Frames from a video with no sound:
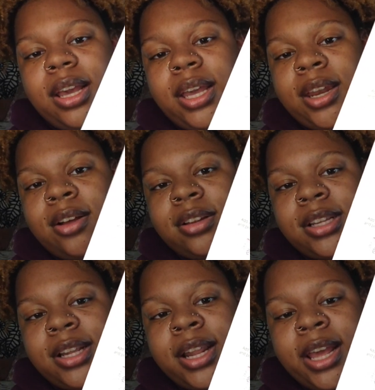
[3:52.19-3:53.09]
And all of
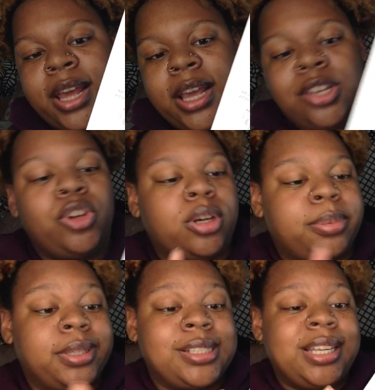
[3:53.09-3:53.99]
that. You
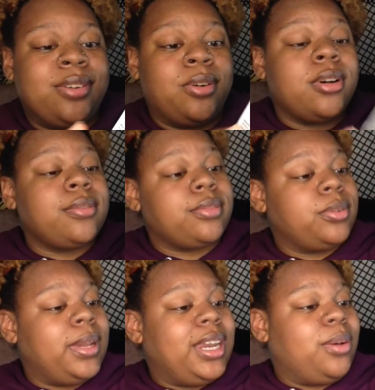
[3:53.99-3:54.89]
could put tea or
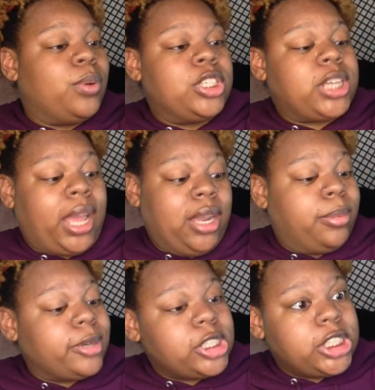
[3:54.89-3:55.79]
fruit in it, which I
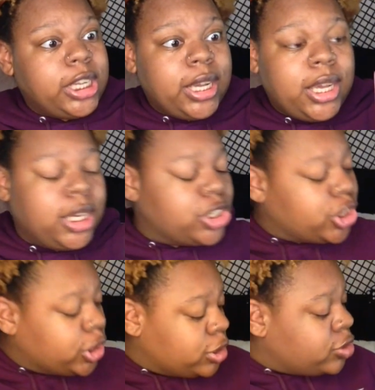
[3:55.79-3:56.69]
appreciate, because
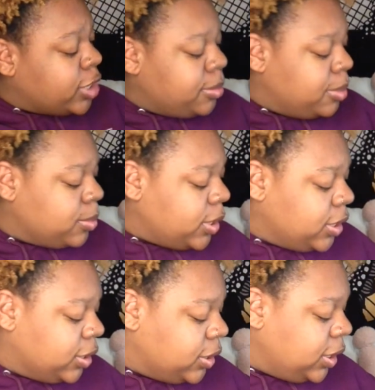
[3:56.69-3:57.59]
your girl's trying to be more
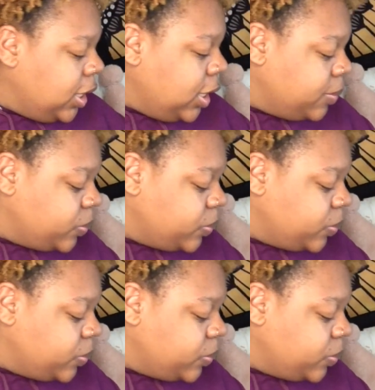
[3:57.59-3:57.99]
healthy.